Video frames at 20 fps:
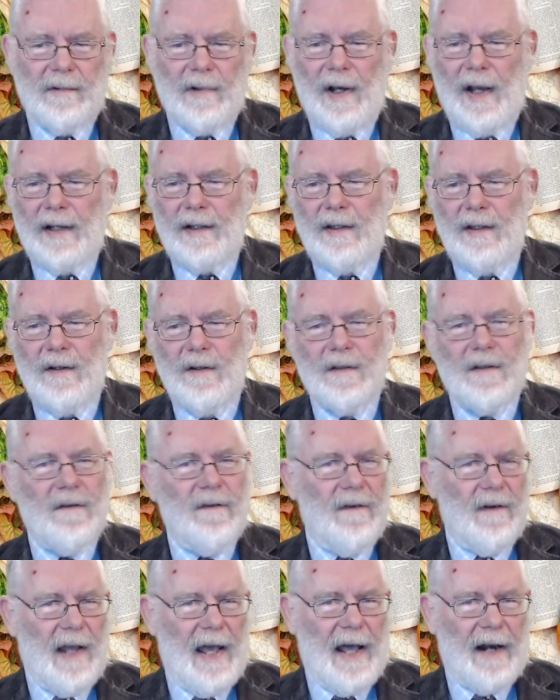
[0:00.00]
trying to
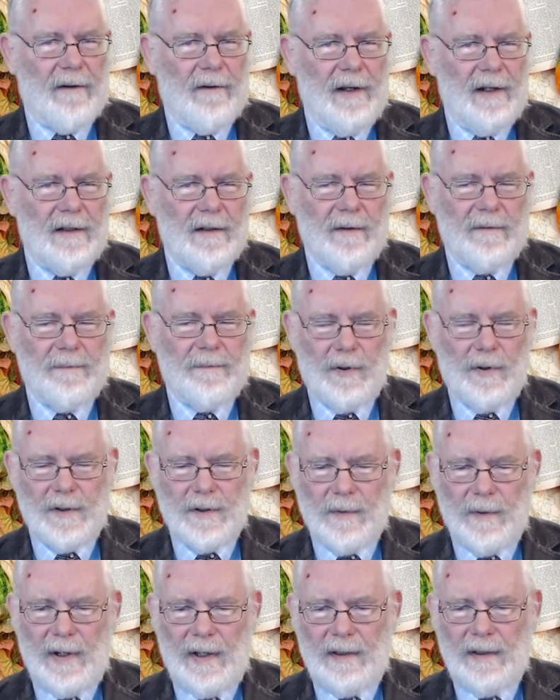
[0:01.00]
use flattery to
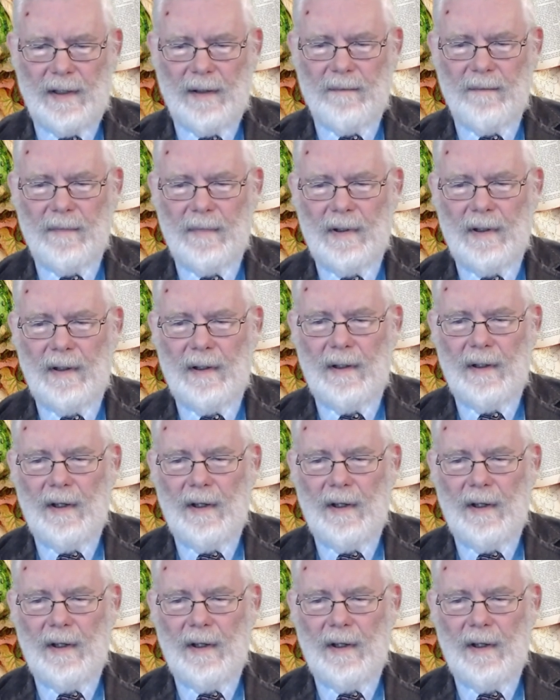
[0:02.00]
persuade them,